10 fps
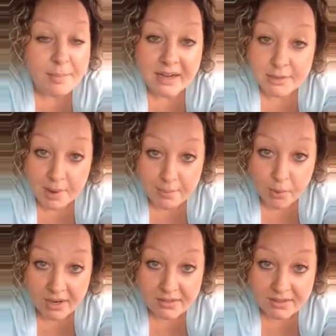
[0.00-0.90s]
Back to my
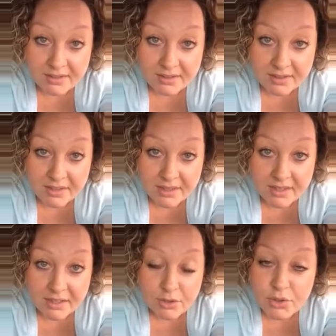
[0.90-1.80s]
point,
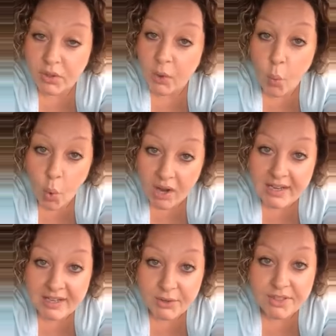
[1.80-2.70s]
there's only
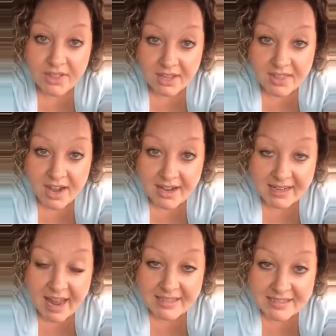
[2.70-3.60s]
one little thing that I
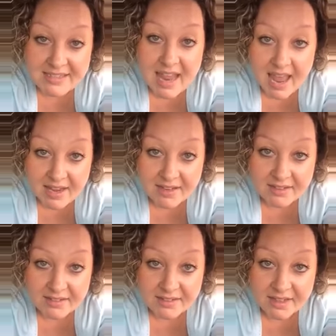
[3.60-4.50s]
can't stand.
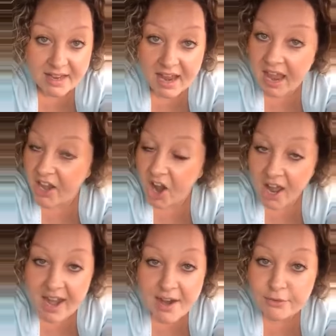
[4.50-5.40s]
And
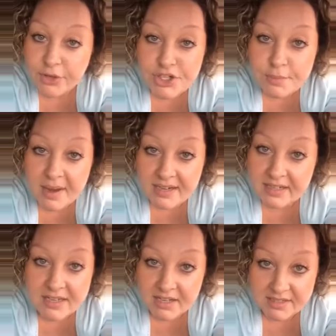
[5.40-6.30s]
not every
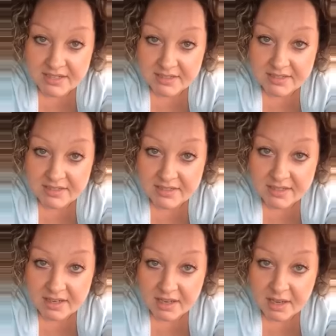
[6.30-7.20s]
Jamaican does this,
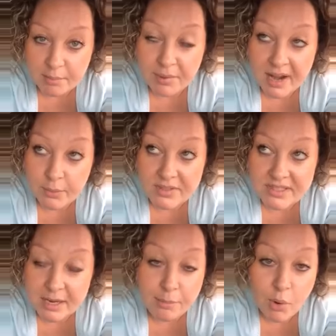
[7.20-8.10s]
but I would
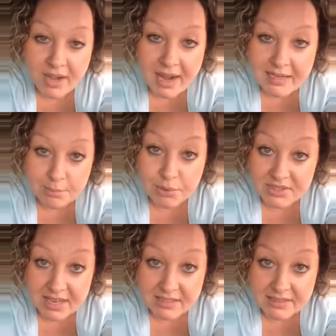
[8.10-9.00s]
say about
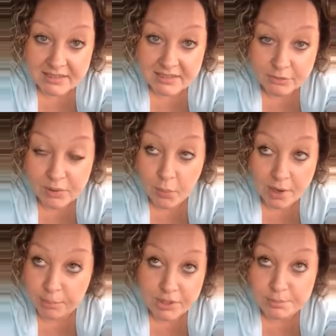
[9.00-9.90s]
90% if we
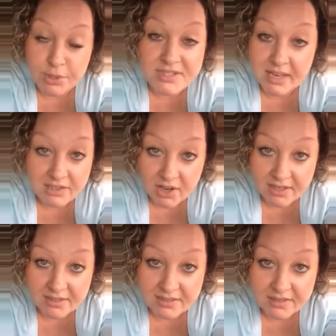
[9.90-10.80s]
want to put a percent on
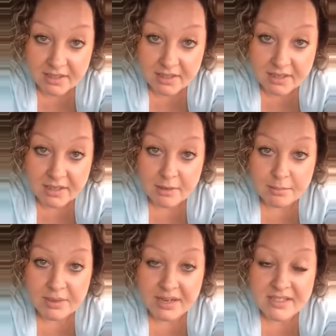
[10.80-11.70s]
it.
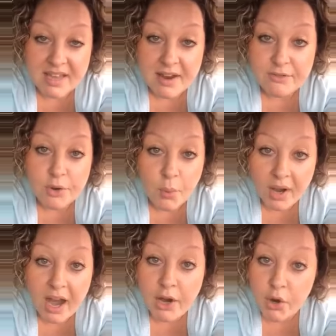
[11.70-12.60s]
Because
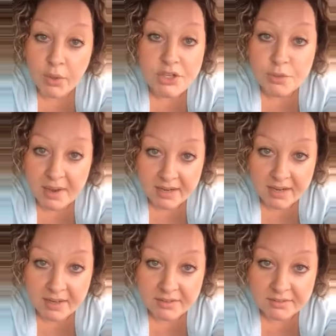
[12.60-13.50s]
everywhere I go in
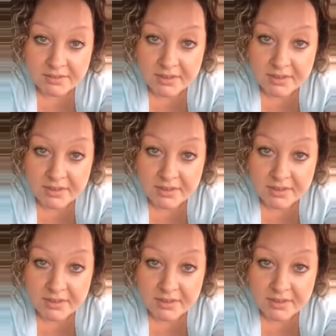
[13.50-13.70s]
Jamaica,